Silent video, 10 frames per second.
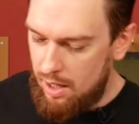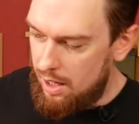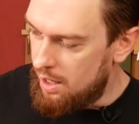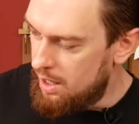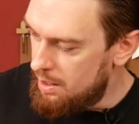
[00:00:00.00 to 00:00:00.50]

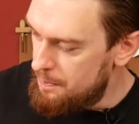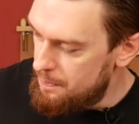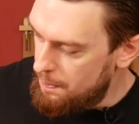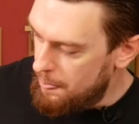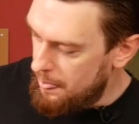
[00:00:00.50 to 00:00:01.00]

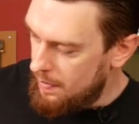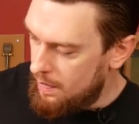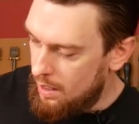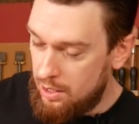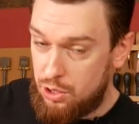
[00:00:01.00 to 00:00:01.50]
Um,
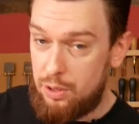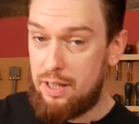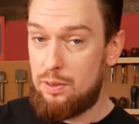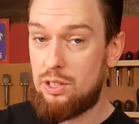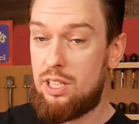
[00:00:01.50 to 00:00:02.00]
I do
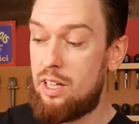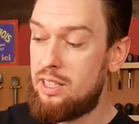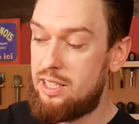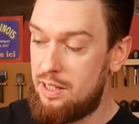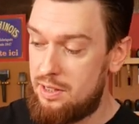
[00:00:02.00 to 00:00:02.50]
give
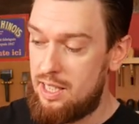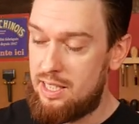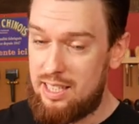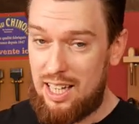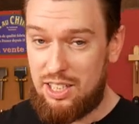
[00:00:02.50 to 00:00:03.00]
alternatives.
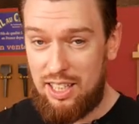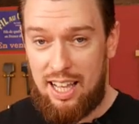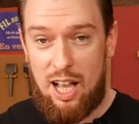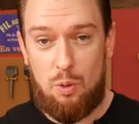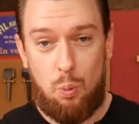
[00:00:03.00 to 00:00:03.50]
This is
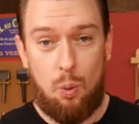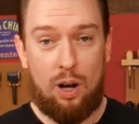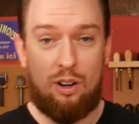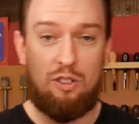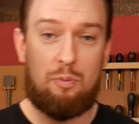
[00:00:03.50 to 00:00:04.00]
actually a
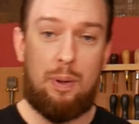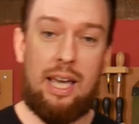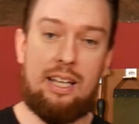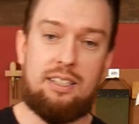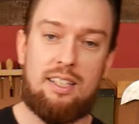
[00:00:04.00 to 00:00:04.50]
one-off
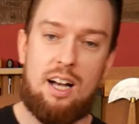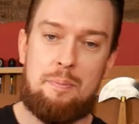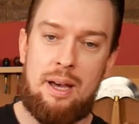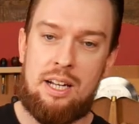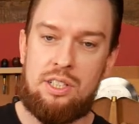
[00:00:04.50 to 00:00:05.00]
piece that I
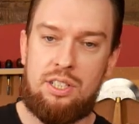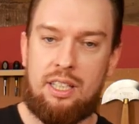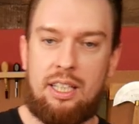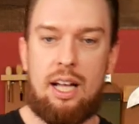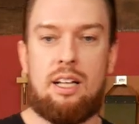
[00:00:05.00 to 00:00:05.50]
managed
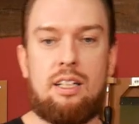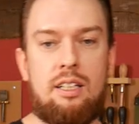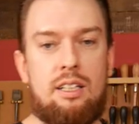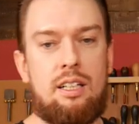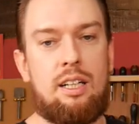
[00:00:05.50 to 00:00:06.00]
to get
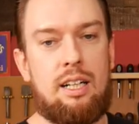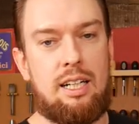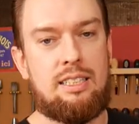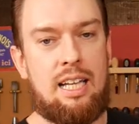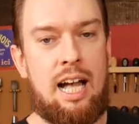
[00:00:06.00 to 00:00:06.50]
uh,
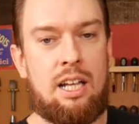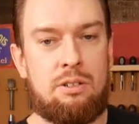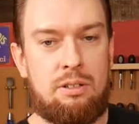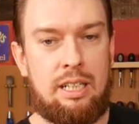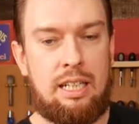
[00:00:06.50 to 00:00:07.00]
a
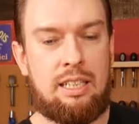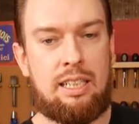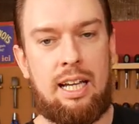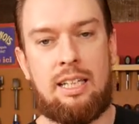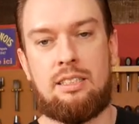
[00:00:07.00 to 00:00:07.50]
tannery in
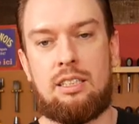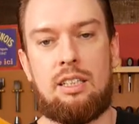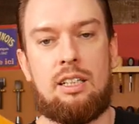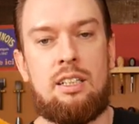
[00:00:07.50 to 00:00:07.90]
Kent.